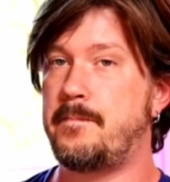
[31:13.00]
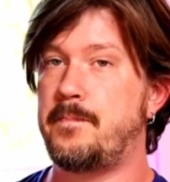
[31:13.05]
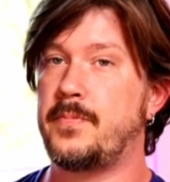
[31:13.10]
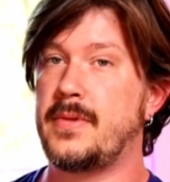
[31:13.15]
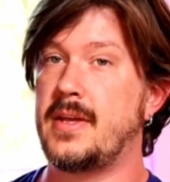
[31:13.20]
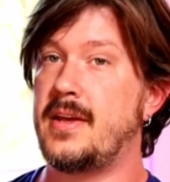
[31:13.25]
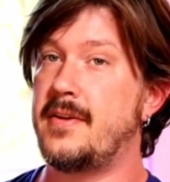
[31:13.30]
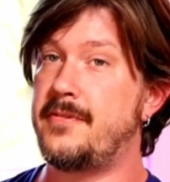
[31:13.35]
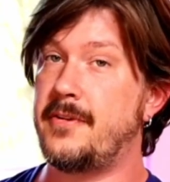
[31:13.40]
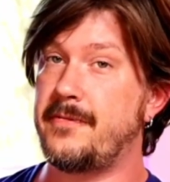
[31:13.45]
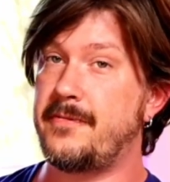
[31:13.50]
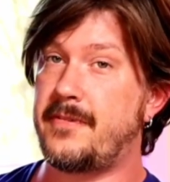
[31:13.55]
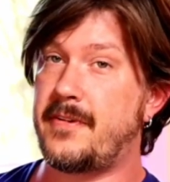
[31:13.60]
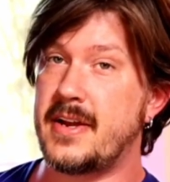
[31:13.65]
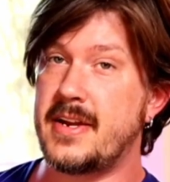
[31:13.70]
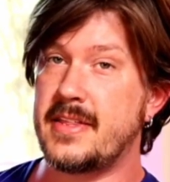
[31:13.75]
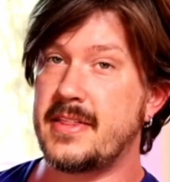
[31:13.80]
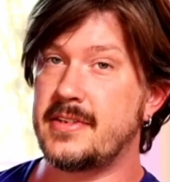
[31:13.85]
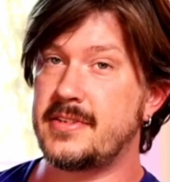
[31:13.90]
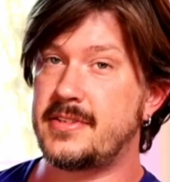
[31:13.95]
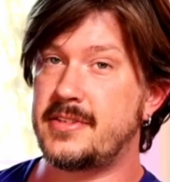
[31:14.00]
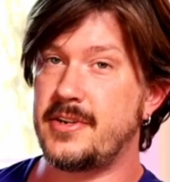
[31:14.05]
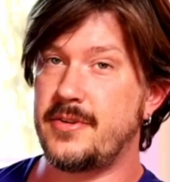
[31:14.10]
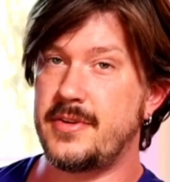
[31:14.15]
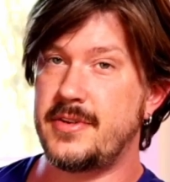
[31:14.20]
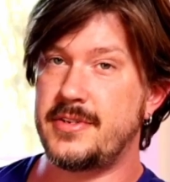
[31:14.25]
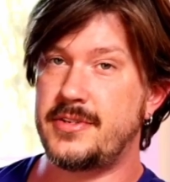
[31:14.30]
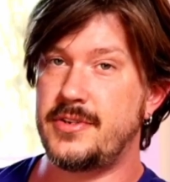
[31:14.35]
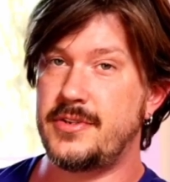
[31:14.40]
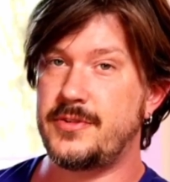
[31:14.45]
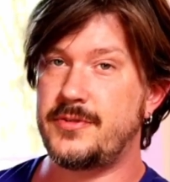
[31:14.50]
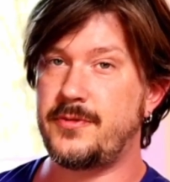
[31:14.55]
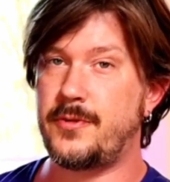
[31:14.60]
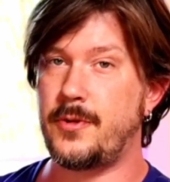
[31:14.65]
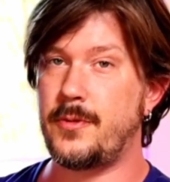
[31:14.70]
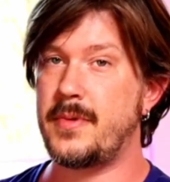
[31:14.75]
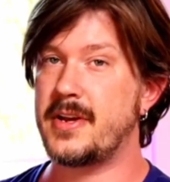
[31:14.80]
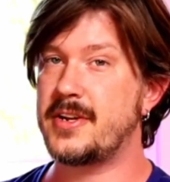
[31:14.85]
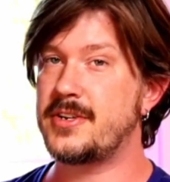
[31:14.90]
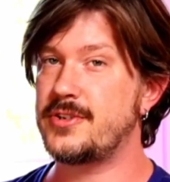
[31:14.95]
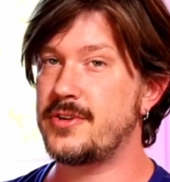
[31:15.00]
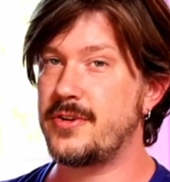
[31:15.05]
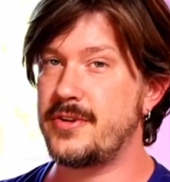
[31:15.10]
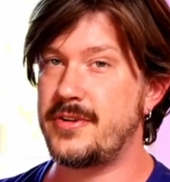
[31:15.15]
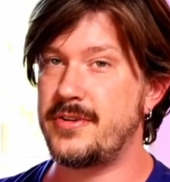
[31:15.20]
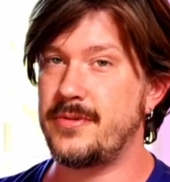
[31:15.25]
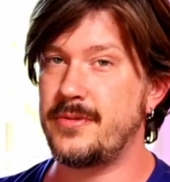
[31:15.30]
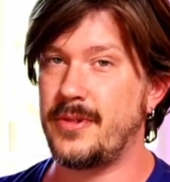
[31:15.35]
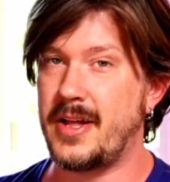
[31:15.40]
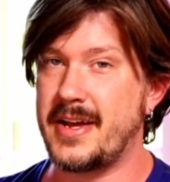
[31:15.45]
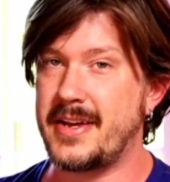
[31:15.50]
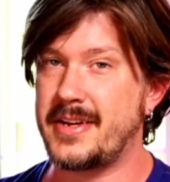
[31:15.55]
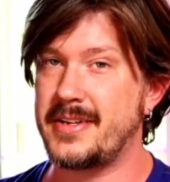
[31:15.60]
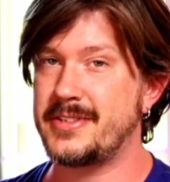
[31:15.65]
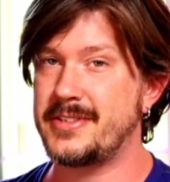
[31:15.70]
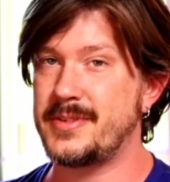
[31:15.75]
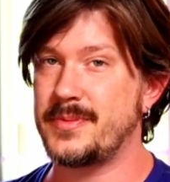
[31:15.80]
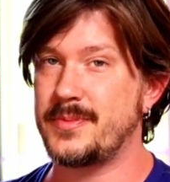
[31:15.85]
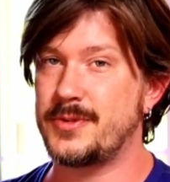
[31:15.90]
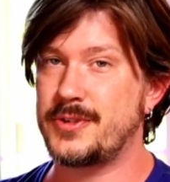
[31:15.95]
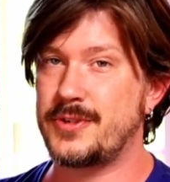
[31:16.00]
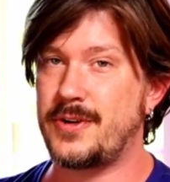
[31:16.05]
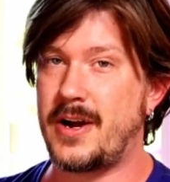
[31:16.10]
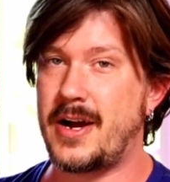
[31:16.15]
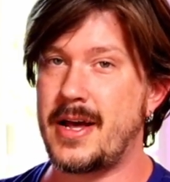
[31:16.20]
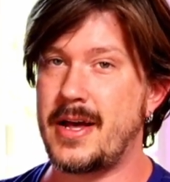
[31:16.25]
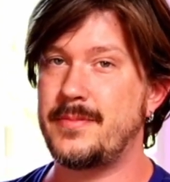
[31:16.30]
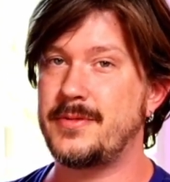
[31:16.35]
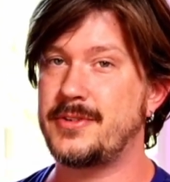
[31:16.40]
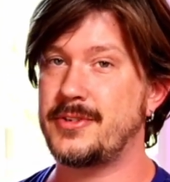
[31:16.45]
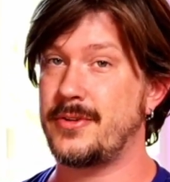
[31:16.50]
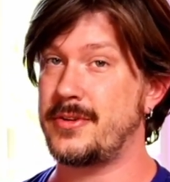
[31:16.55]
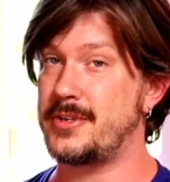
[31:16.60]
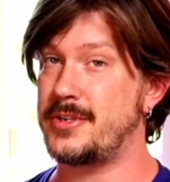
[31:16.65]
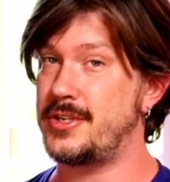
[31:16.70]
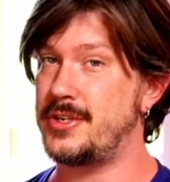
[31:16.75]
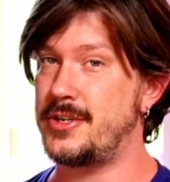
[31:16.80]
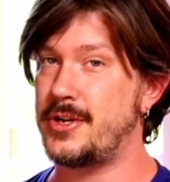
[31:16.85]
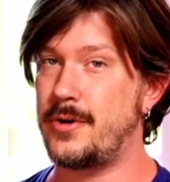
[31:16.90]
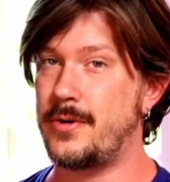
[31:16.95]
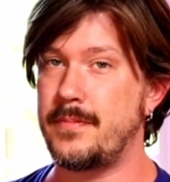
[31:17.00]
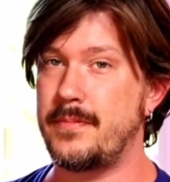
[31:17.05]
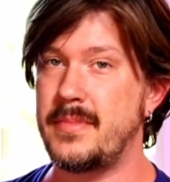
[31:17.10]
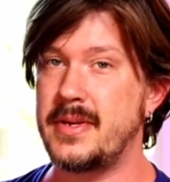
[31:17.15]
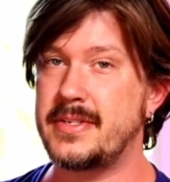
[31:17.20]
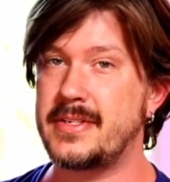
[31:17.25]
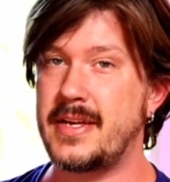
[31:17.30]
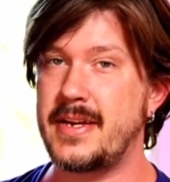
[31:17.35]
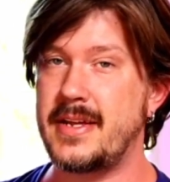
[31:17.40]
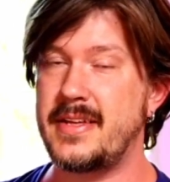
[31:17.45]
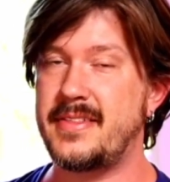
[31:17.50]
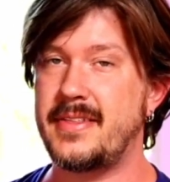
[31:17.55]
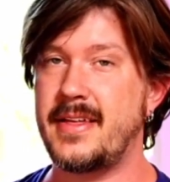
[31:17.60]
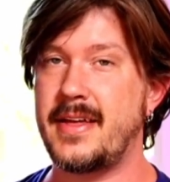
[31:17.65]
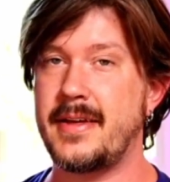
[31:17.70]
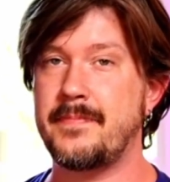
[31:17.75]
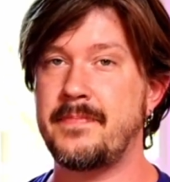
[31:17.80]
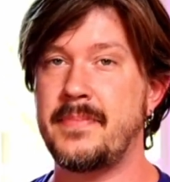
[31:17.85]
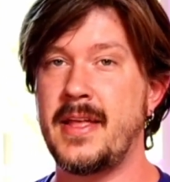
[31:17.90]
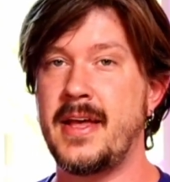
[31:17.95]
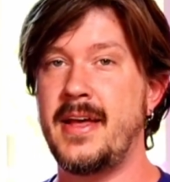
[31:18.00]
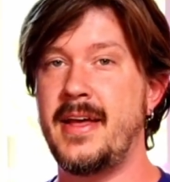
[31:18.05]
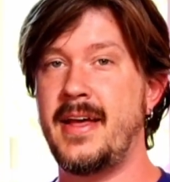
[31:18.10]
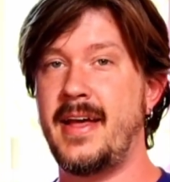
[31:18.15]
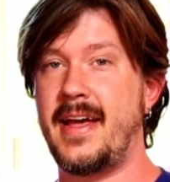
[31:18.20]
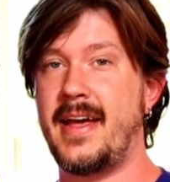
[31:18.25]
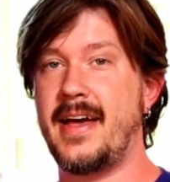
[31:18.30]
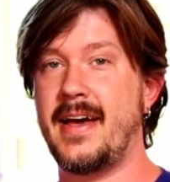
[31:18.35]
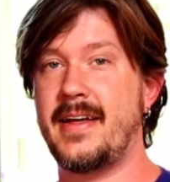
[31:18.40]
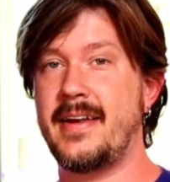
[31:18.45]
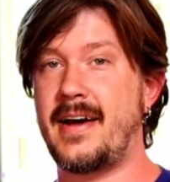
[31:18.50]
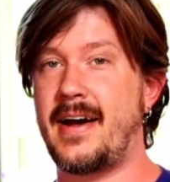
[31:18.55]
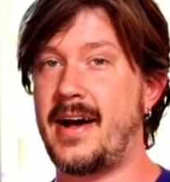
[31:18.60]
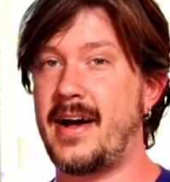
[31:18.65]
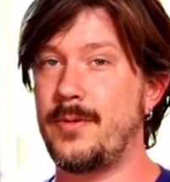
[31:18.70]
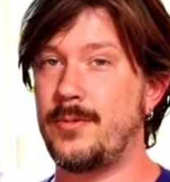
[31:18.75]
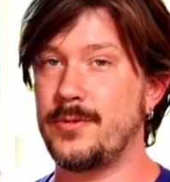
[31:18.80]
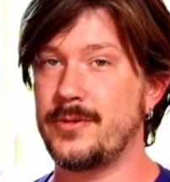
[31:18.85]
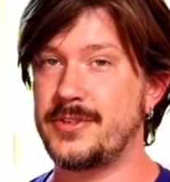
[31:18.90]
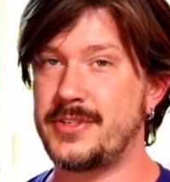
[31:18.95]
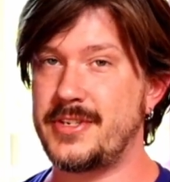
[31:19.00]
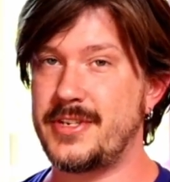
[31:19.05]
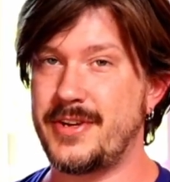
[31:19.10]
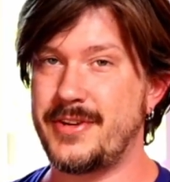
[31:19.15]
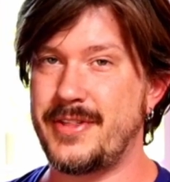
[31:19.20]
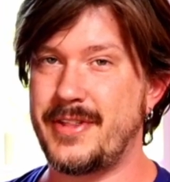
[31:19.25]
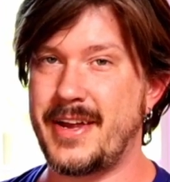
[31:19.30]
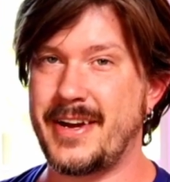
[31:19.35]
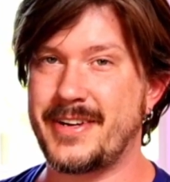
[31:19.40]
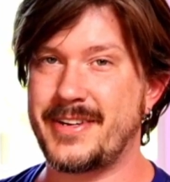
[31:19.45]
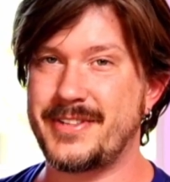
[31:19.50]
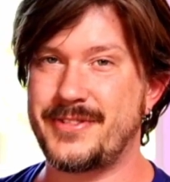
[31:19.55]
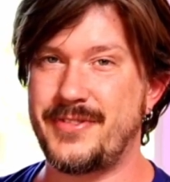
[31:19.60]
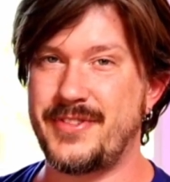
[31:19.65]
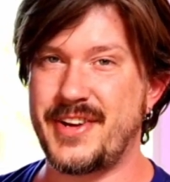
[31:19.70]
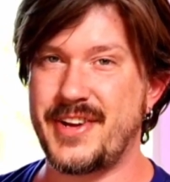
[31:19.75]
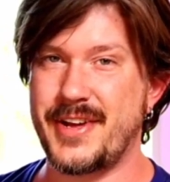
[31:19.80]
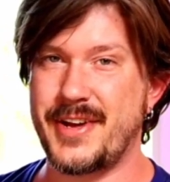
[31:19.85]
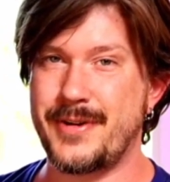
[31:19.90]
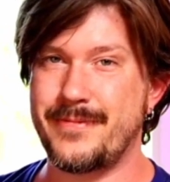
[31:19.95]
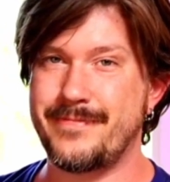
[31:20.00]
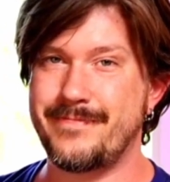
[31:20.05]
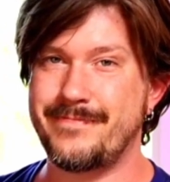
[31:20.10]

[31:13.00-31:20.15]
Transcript: If you're finding this series useful, make sure you like and subscribe so that you don't miss anything, and I will see you in the next video.